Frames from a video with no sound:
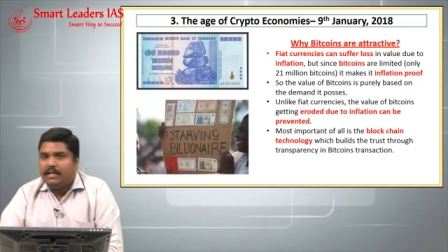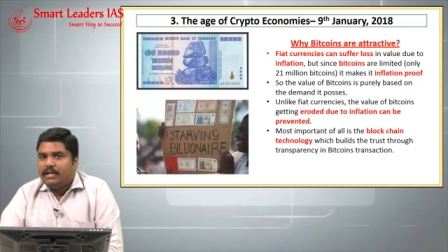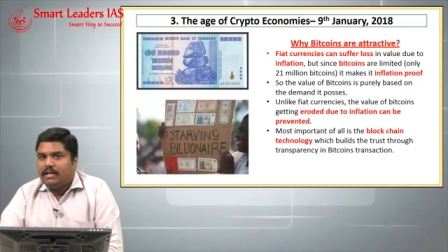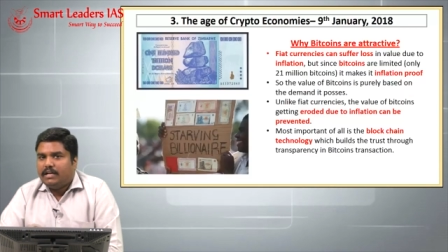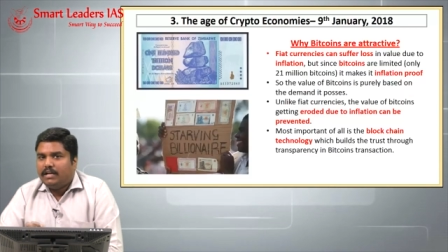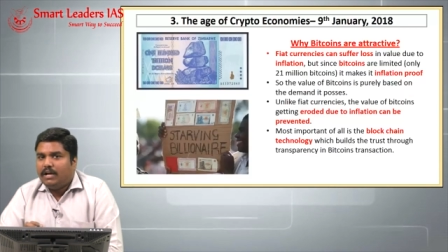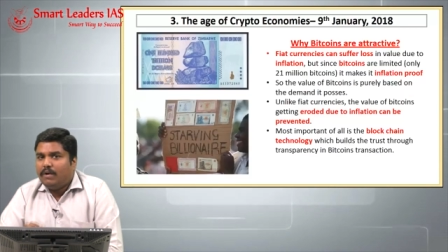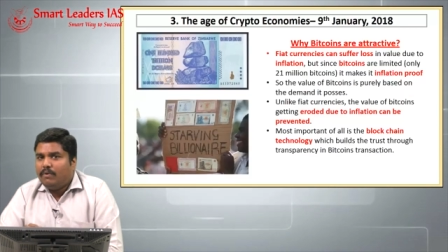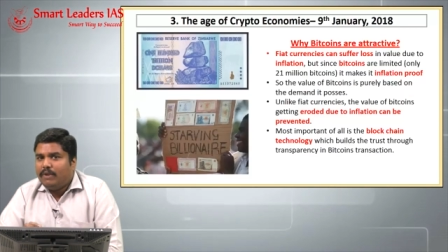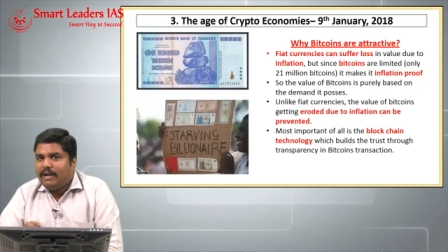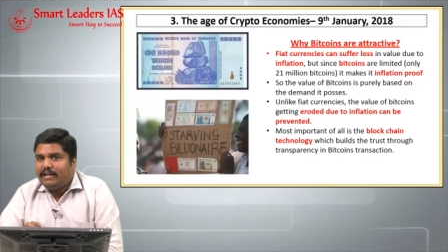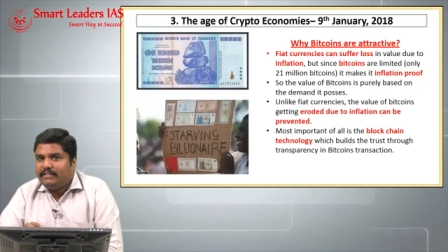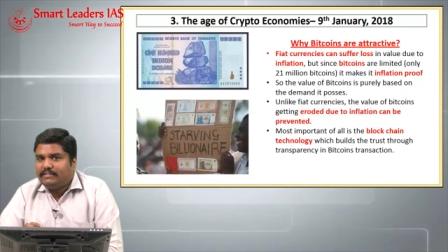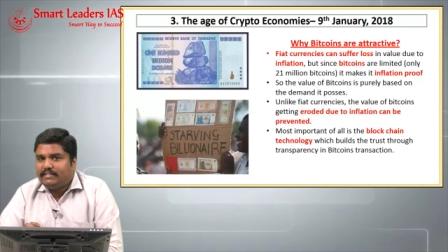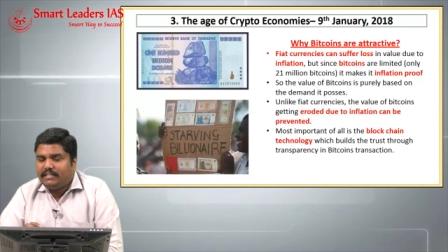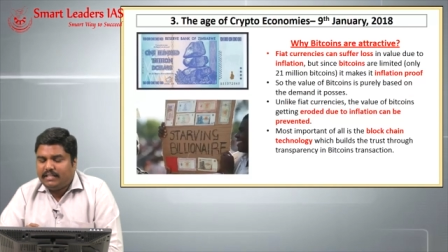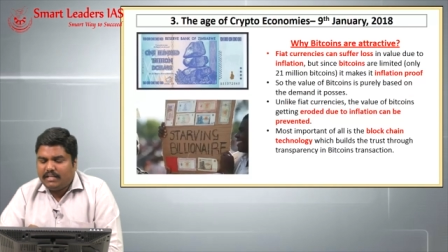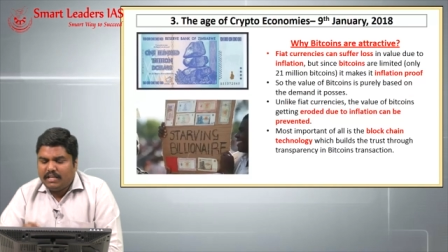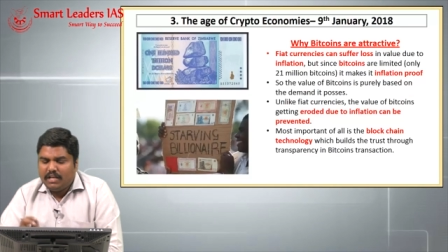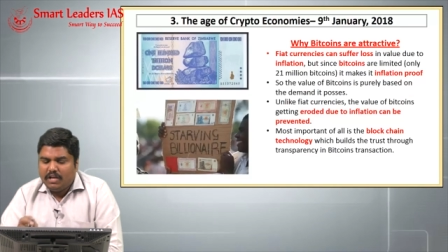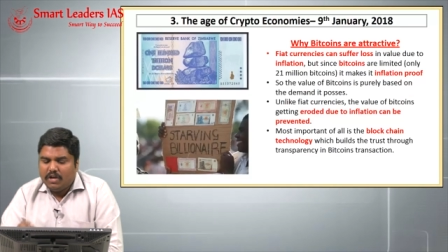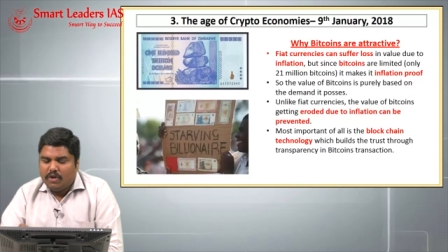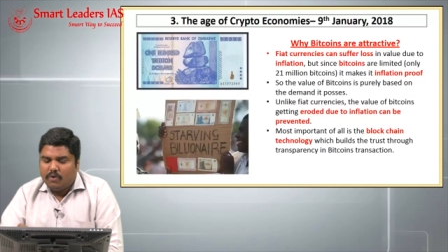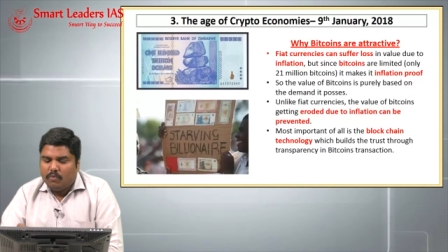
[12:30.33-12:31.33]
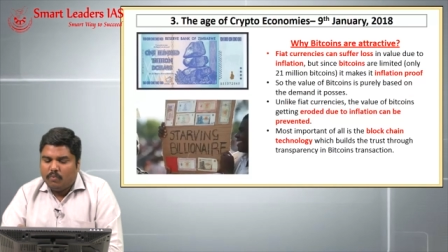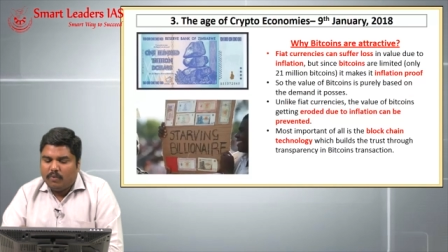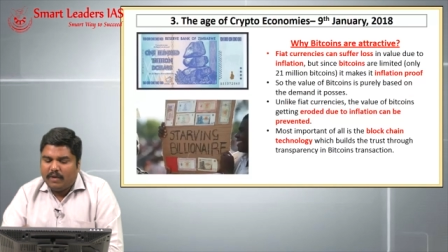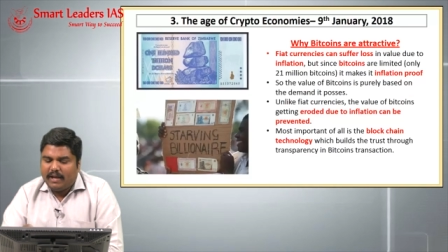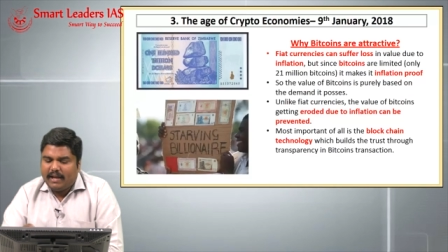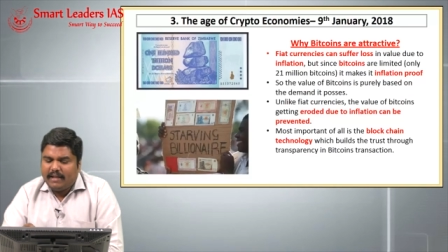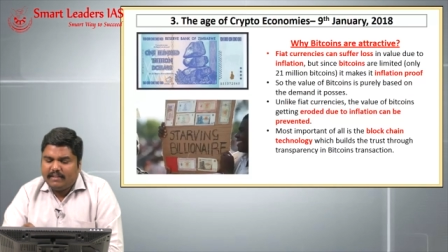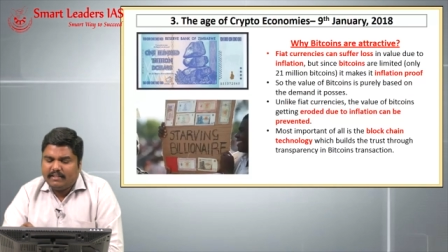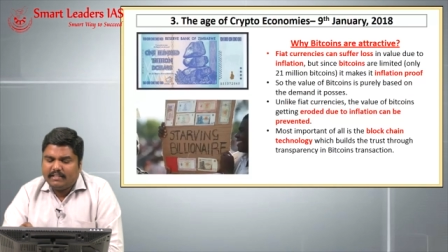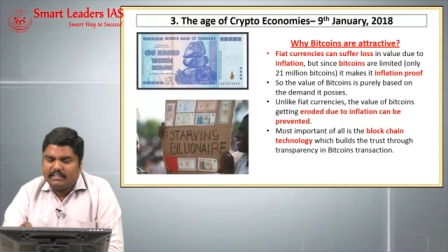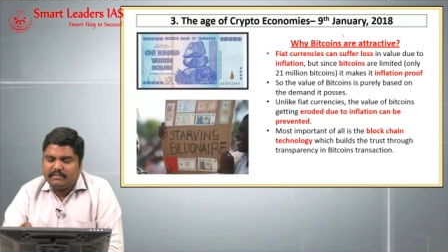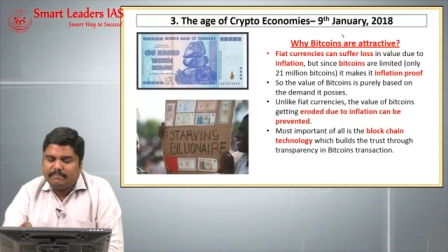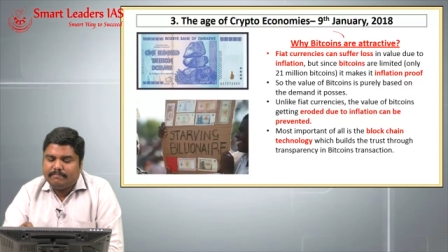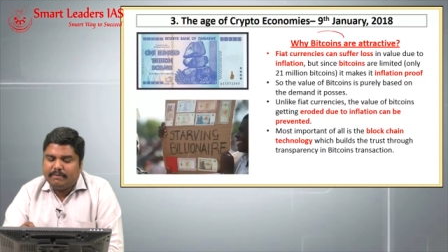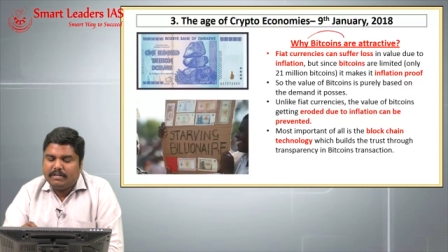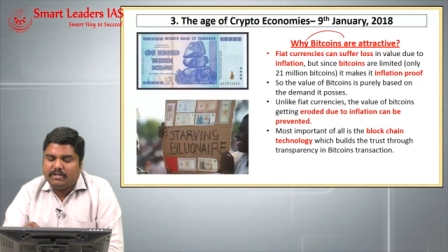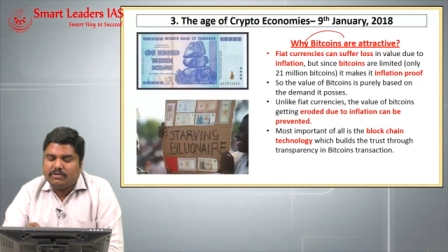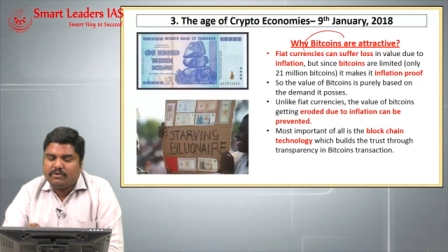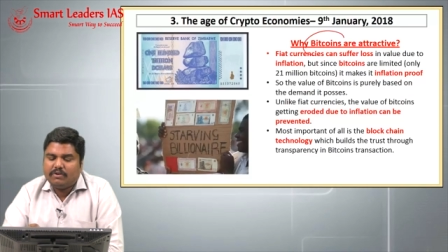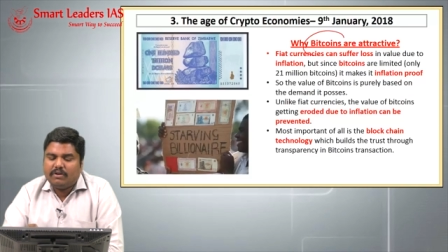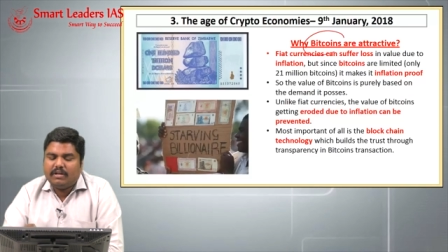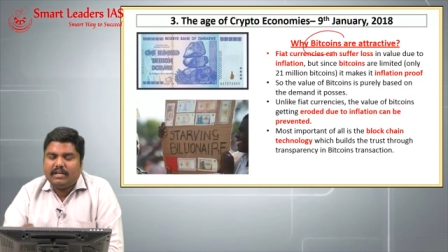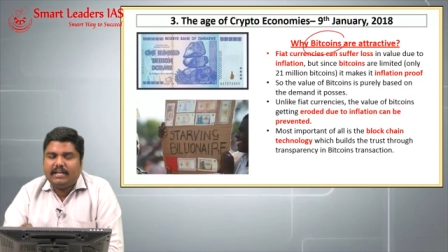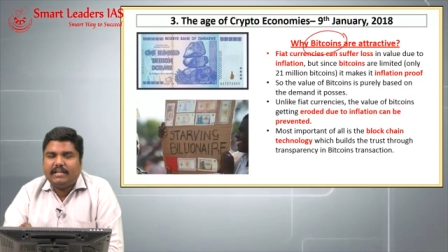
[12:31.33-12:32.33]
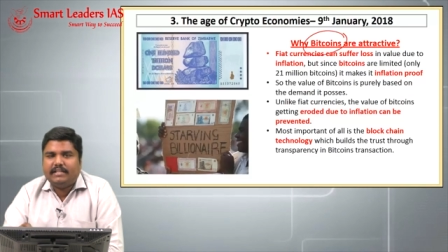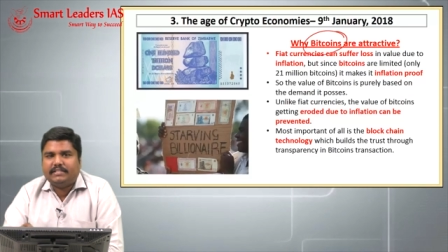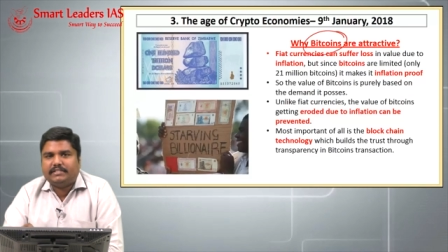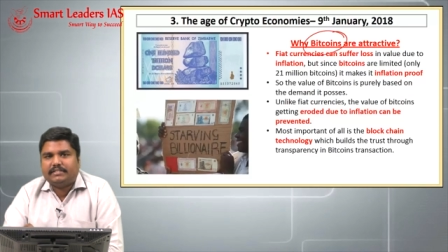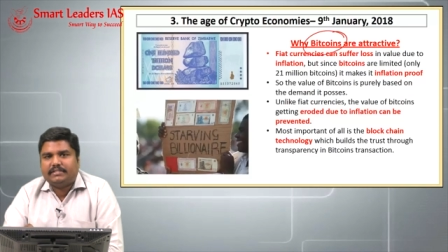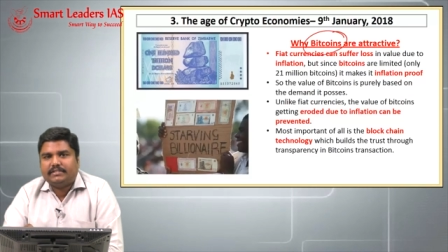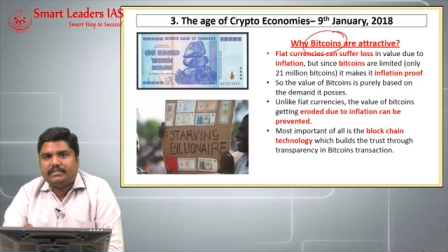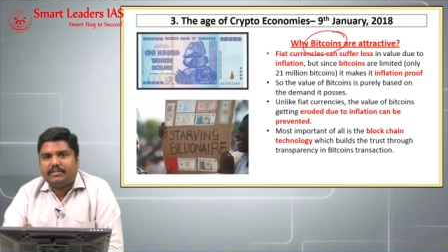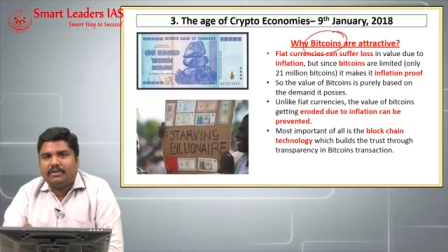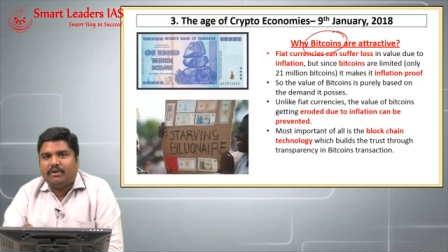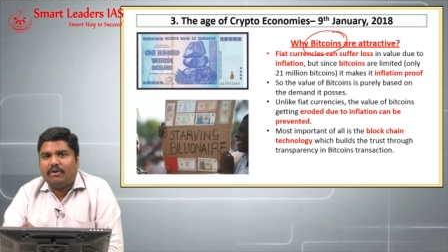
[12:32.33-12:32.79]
Now let's see why this bitcoins